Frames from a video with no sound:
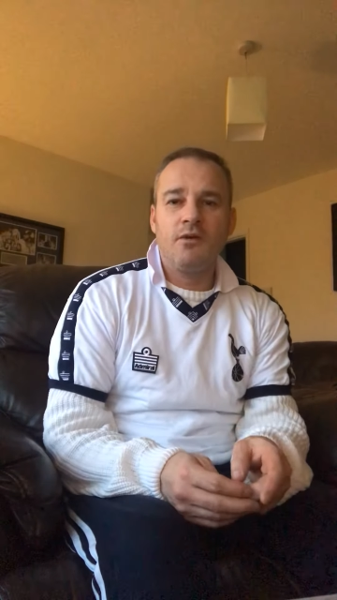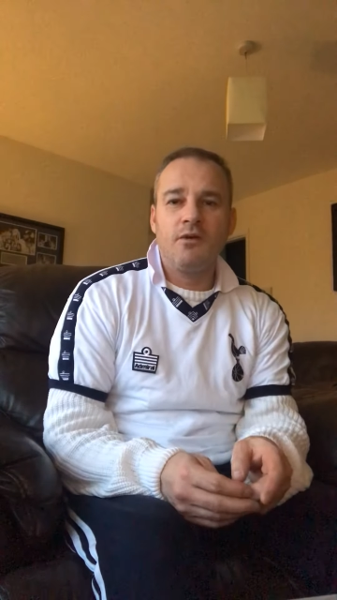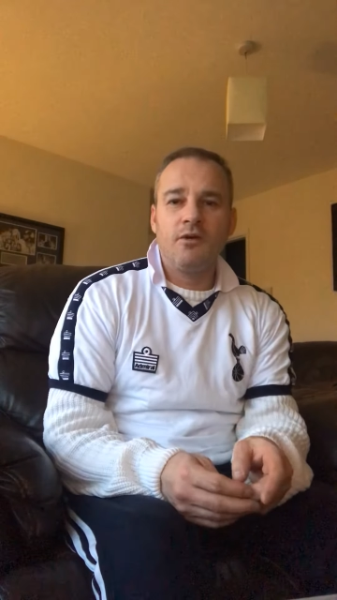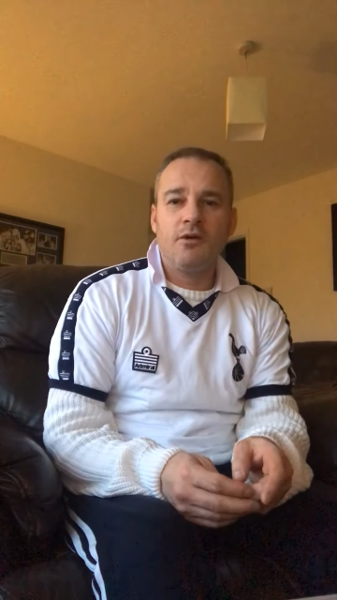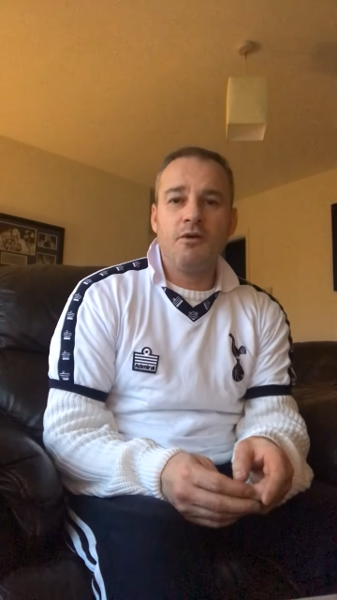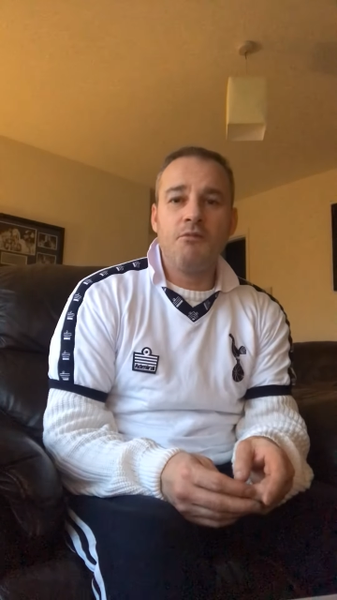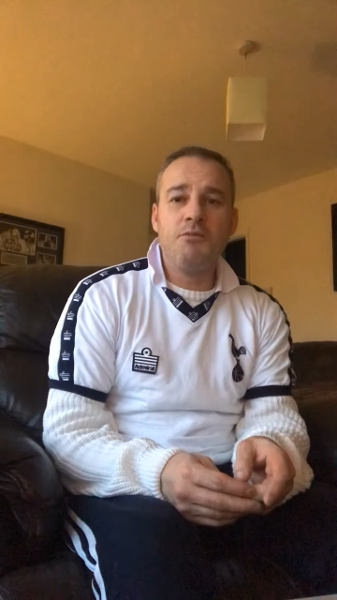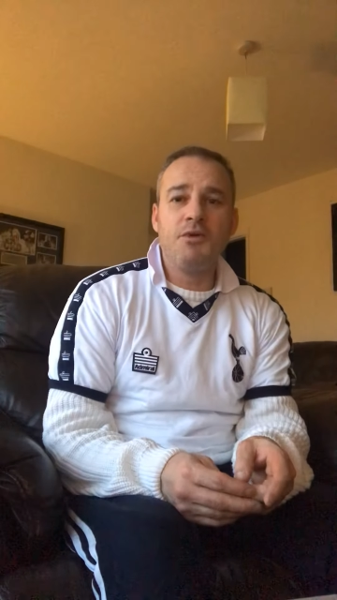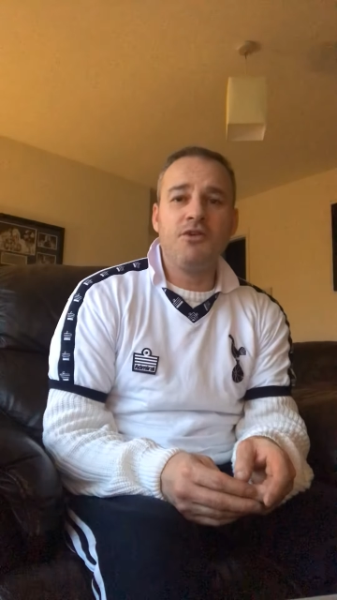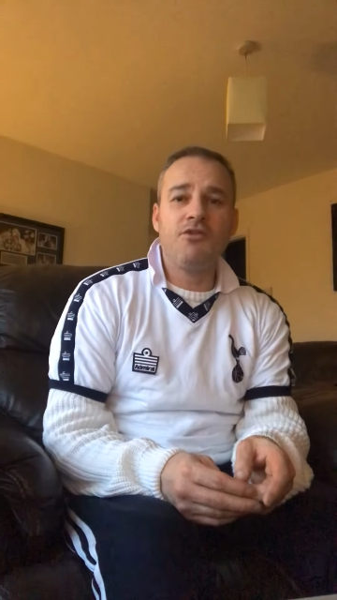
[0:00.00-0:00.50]

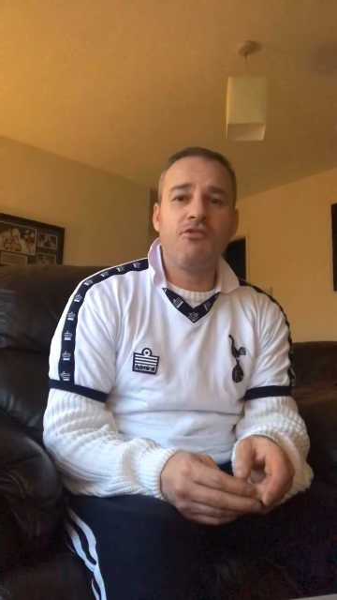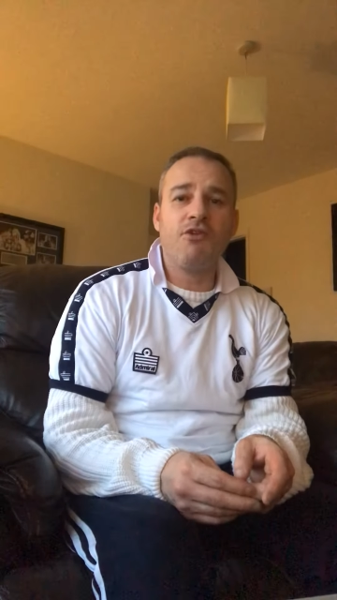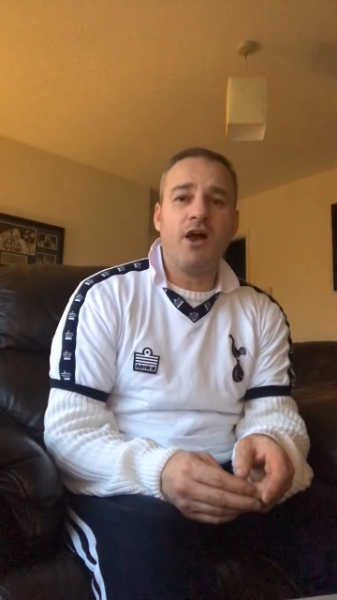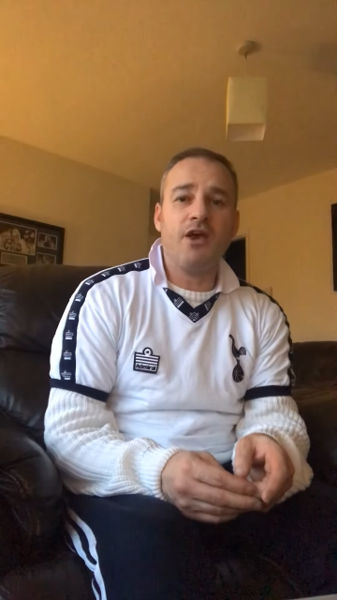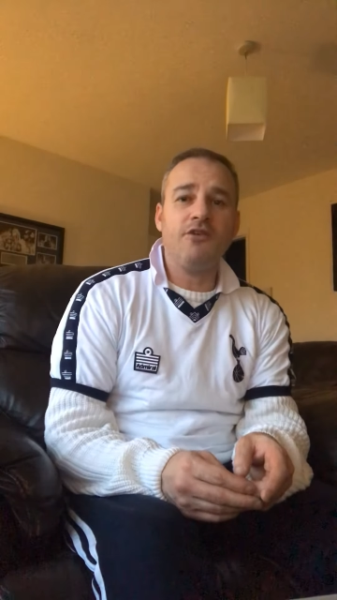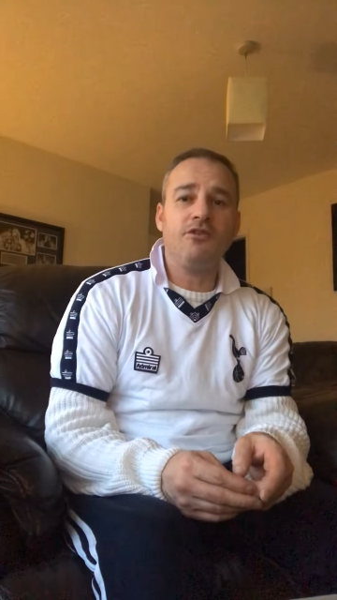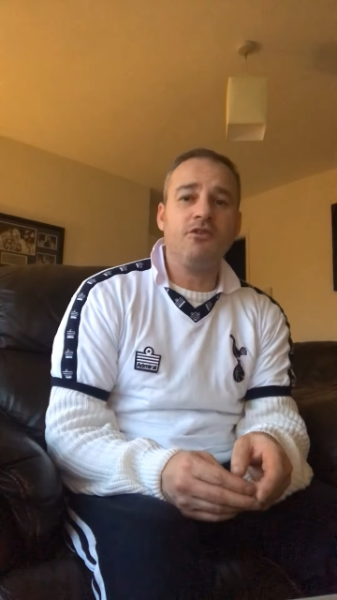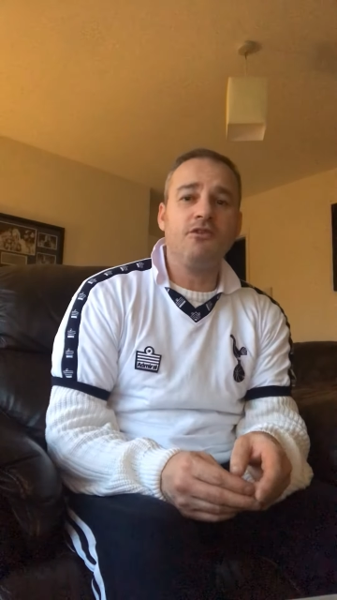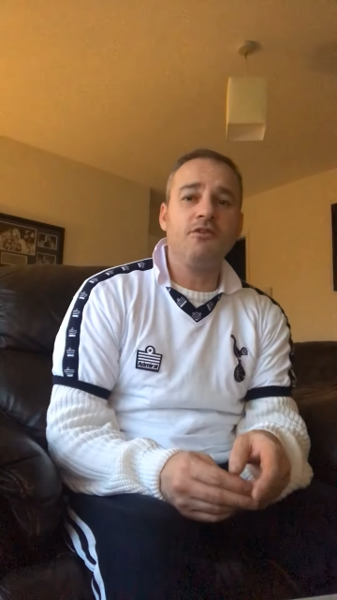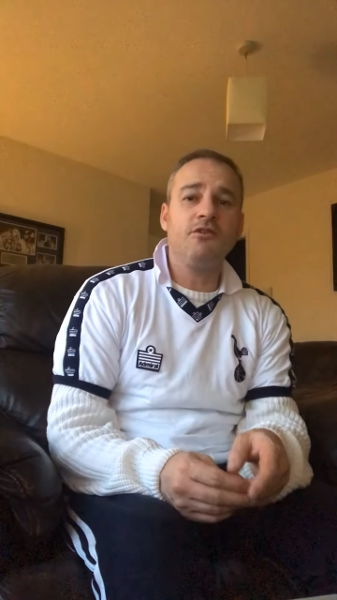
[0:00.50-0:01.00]

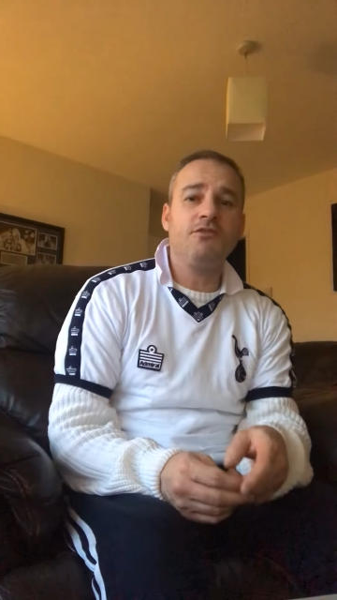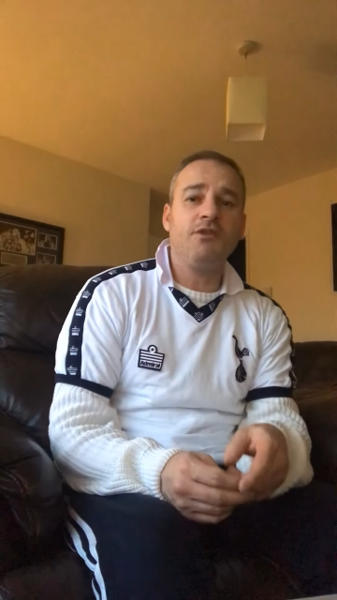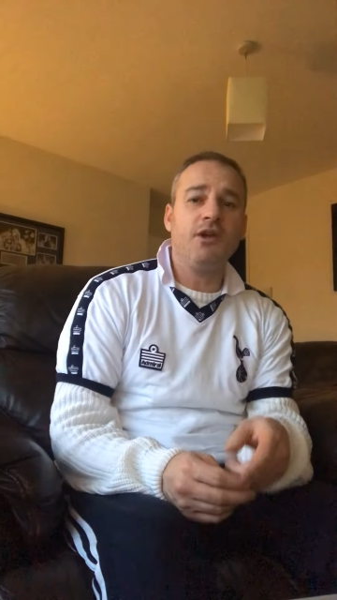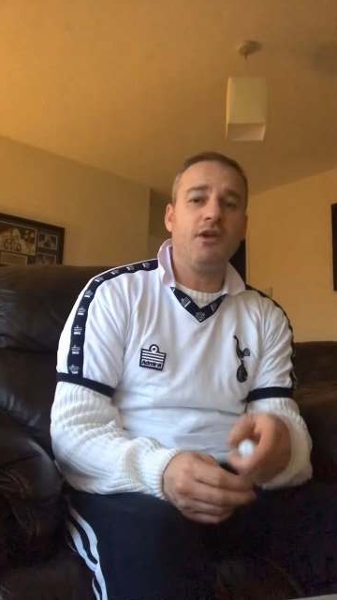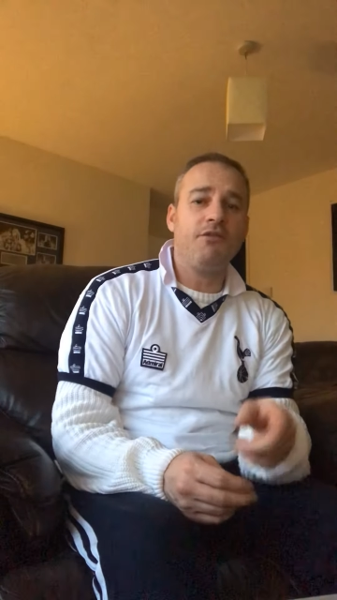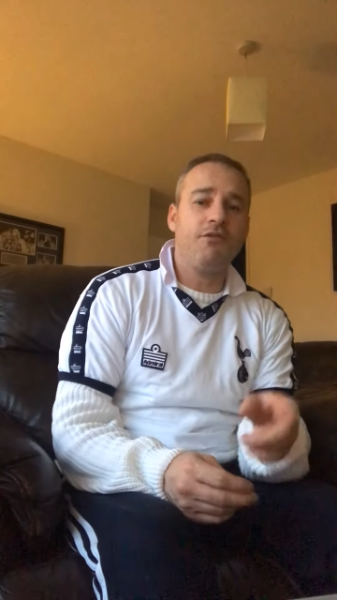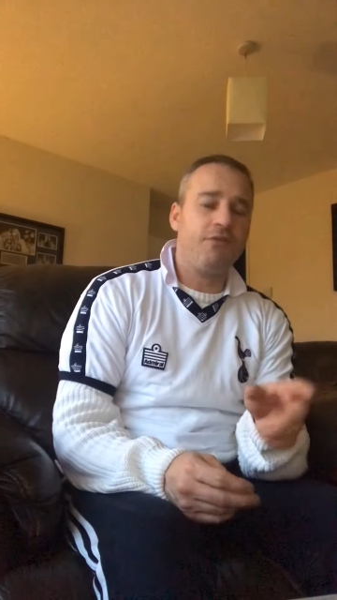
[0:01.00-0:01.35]
Commiserations, Villa